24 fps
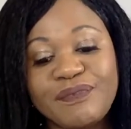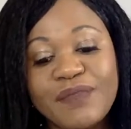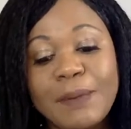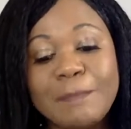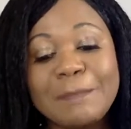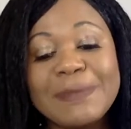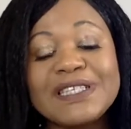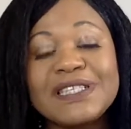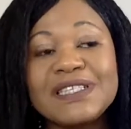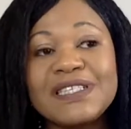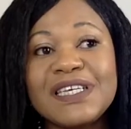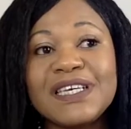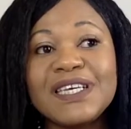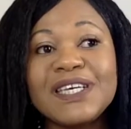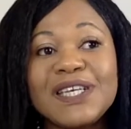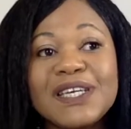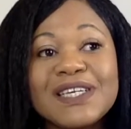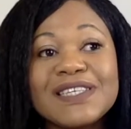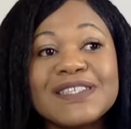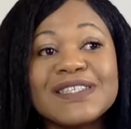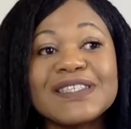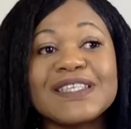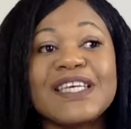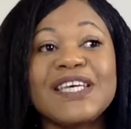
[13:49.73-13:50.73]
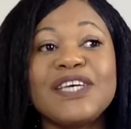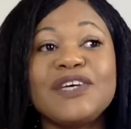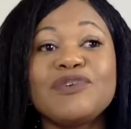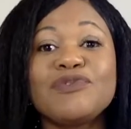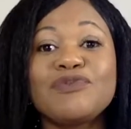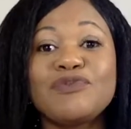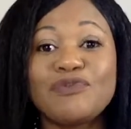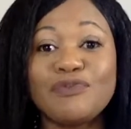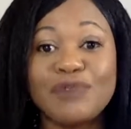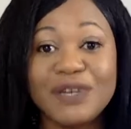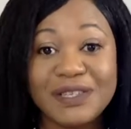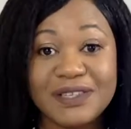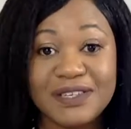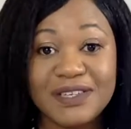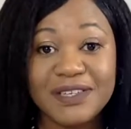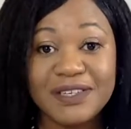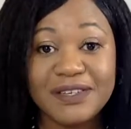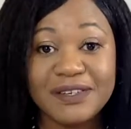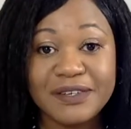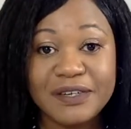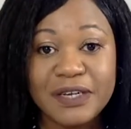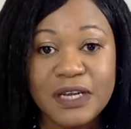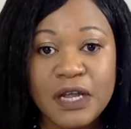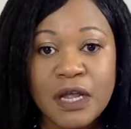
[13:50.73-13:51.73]
meticulously
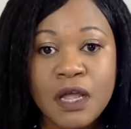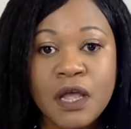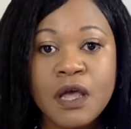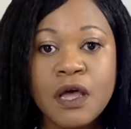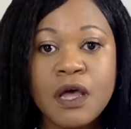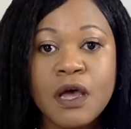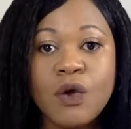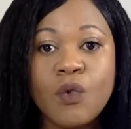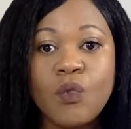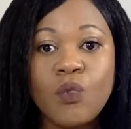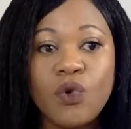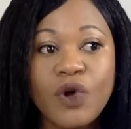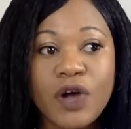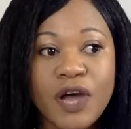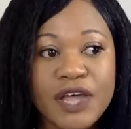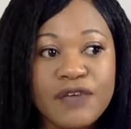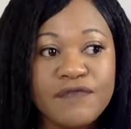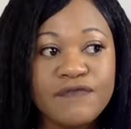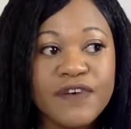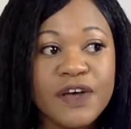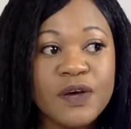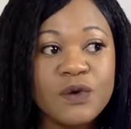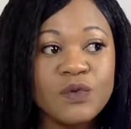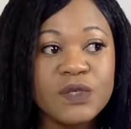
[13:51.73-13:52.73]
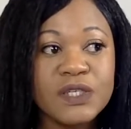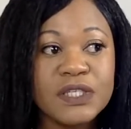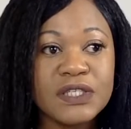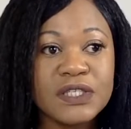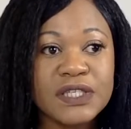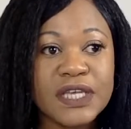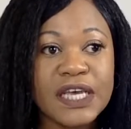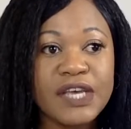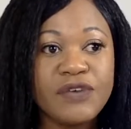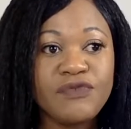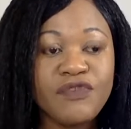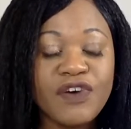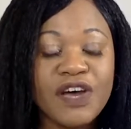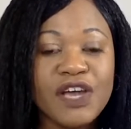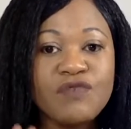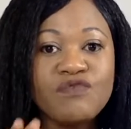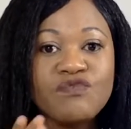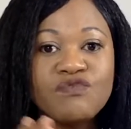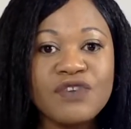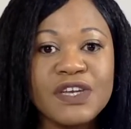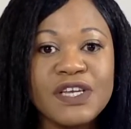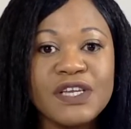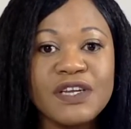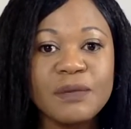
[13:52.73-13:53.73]
written. What I found is if I
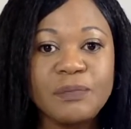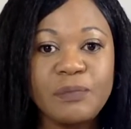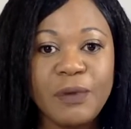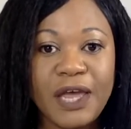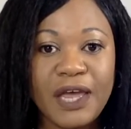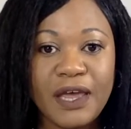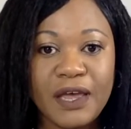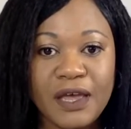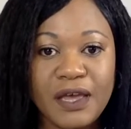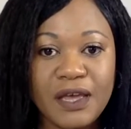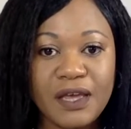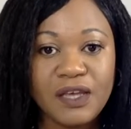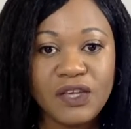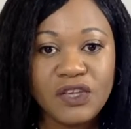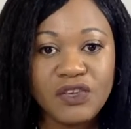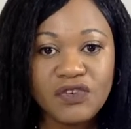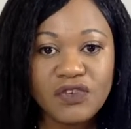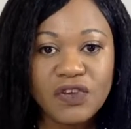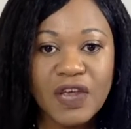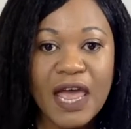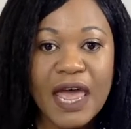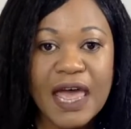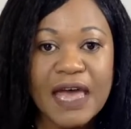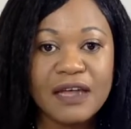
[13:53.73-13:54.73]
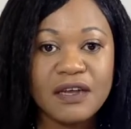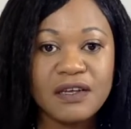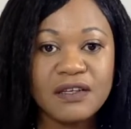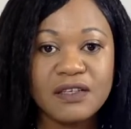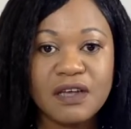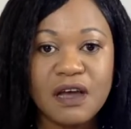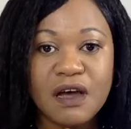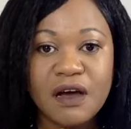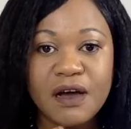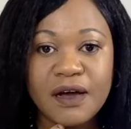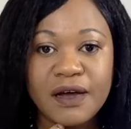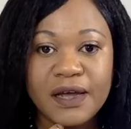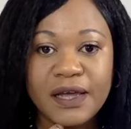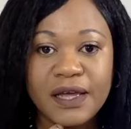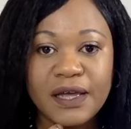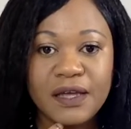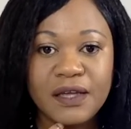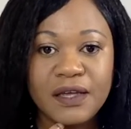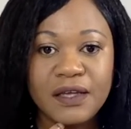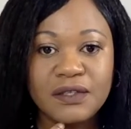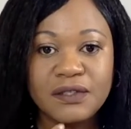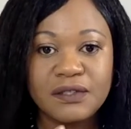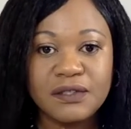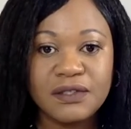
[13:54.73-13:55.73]
read a page and
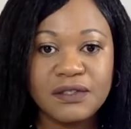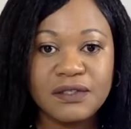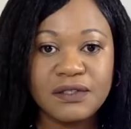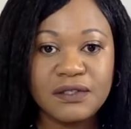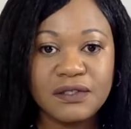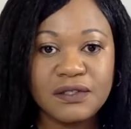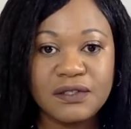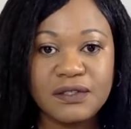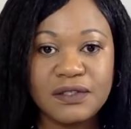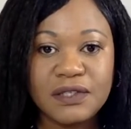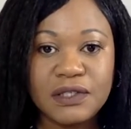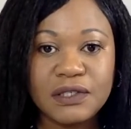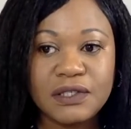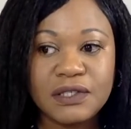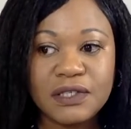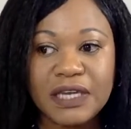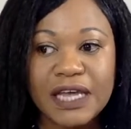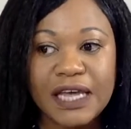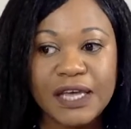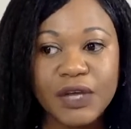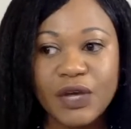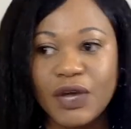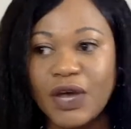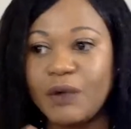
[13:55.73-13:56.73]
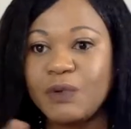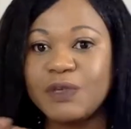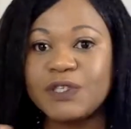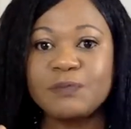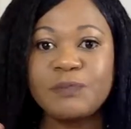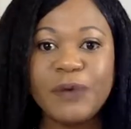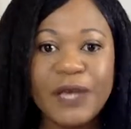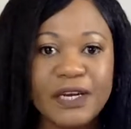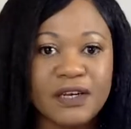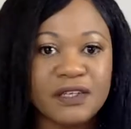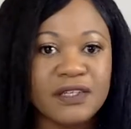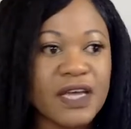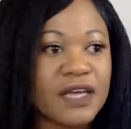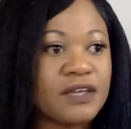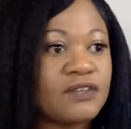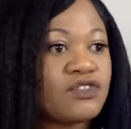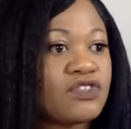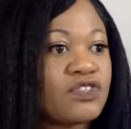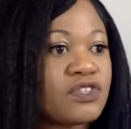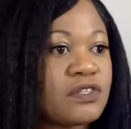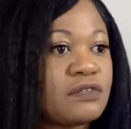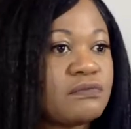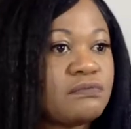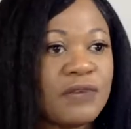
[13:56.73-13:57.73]
I didn't like I wasn't paying
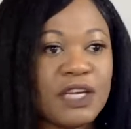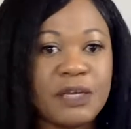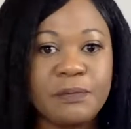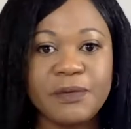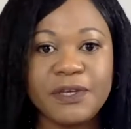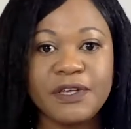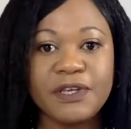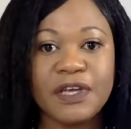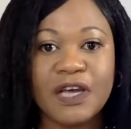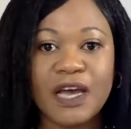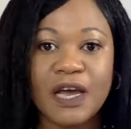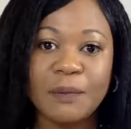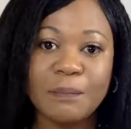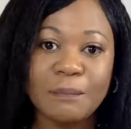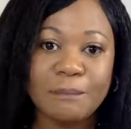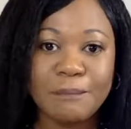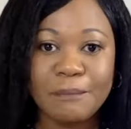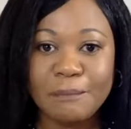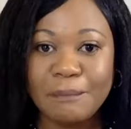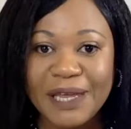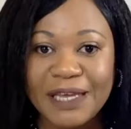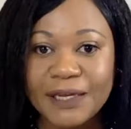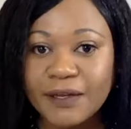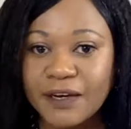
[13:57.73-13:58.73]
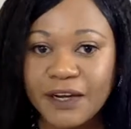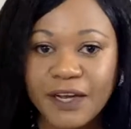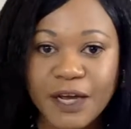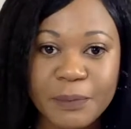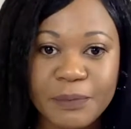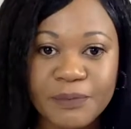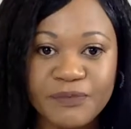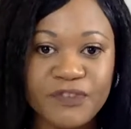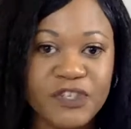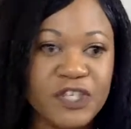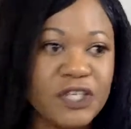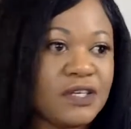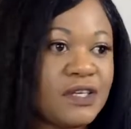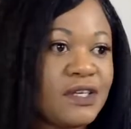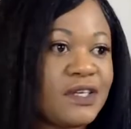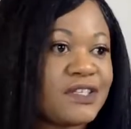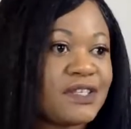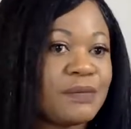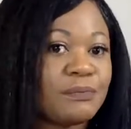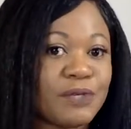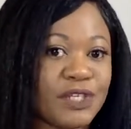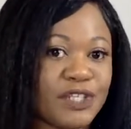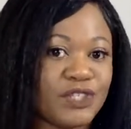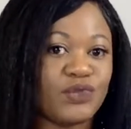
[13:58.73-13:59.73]
attention. Maybe I'm making a cup of tea,
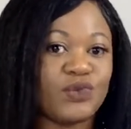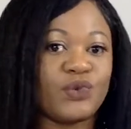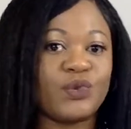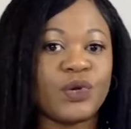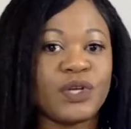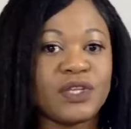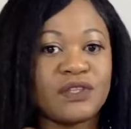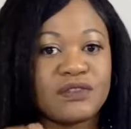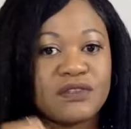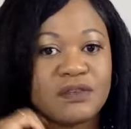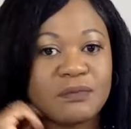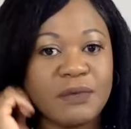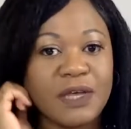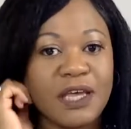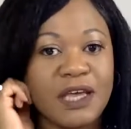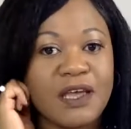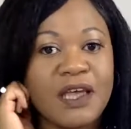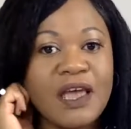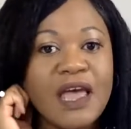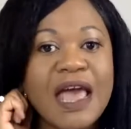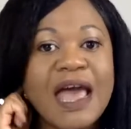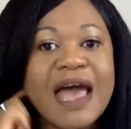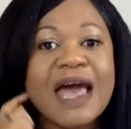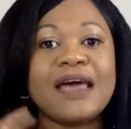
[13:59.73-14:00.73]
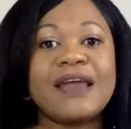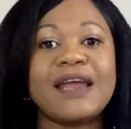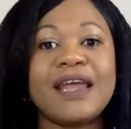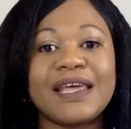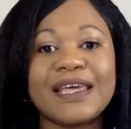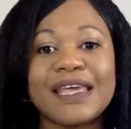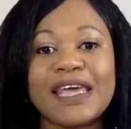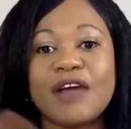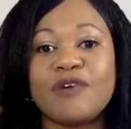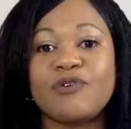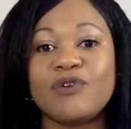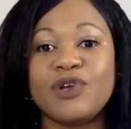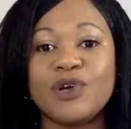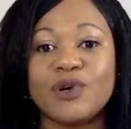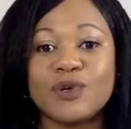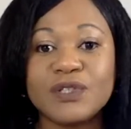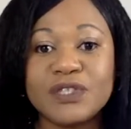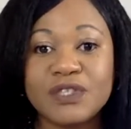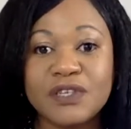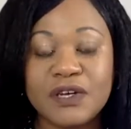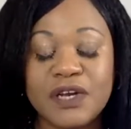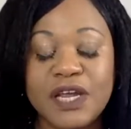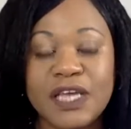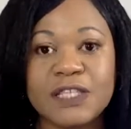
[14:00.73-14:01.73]
somebody's talking to me, and I carry on
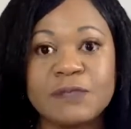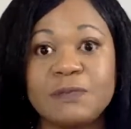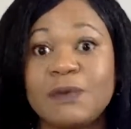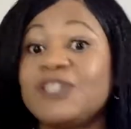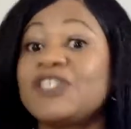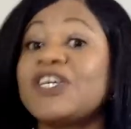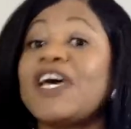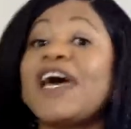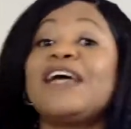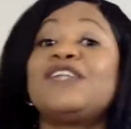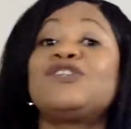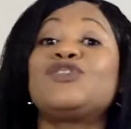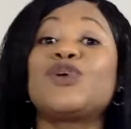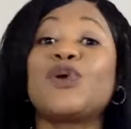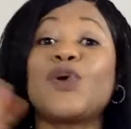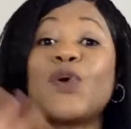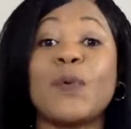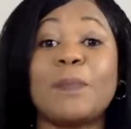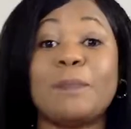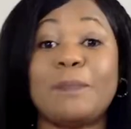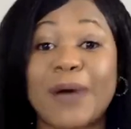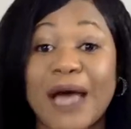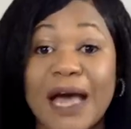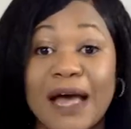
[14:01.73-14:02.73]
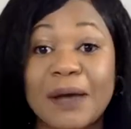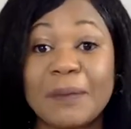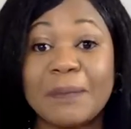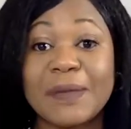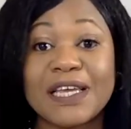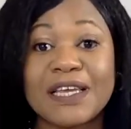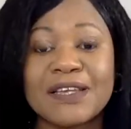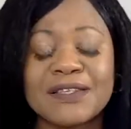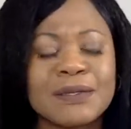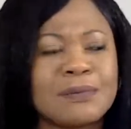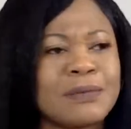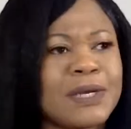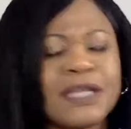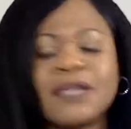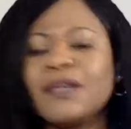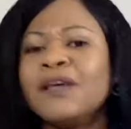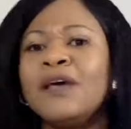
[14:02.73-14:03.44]
to the next page. I had to go back because I'm like,